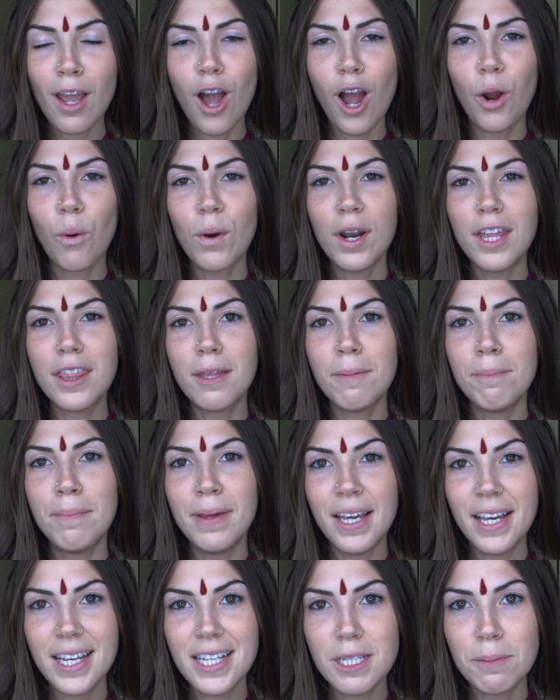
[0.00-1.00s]
are one of the
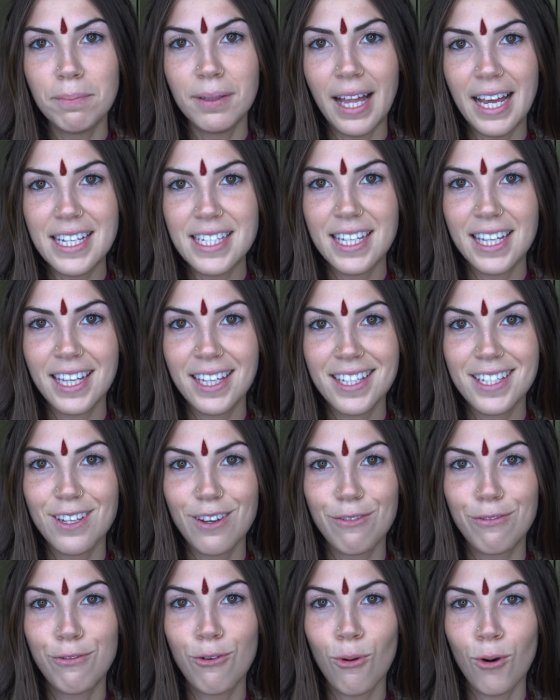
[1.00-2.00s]
biggest blessings
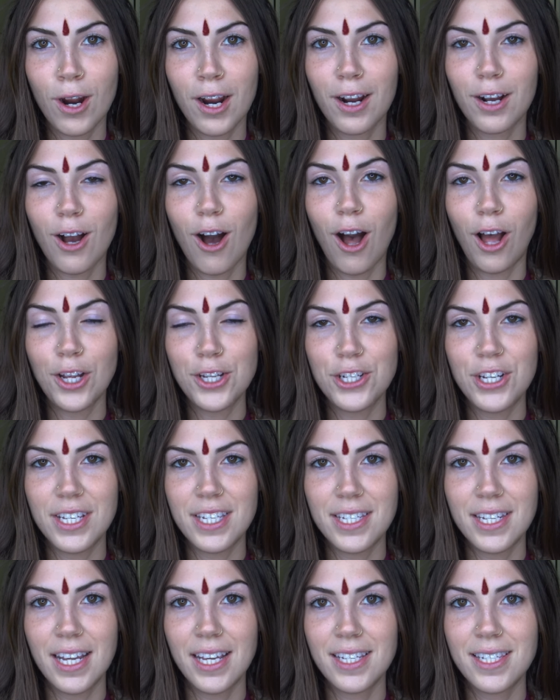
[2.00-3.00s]
for
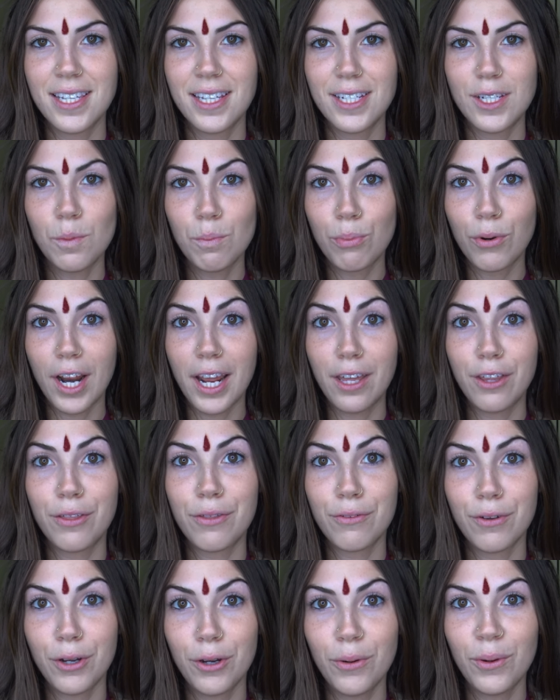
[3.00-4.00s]
consciousness to break
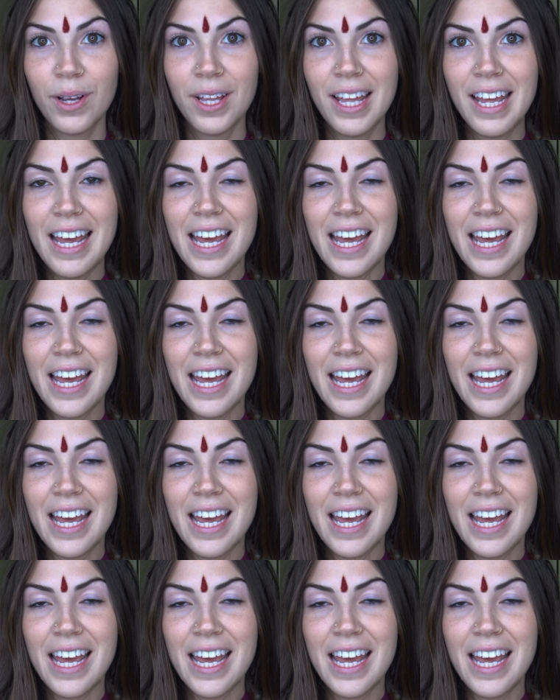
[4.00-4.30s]
through.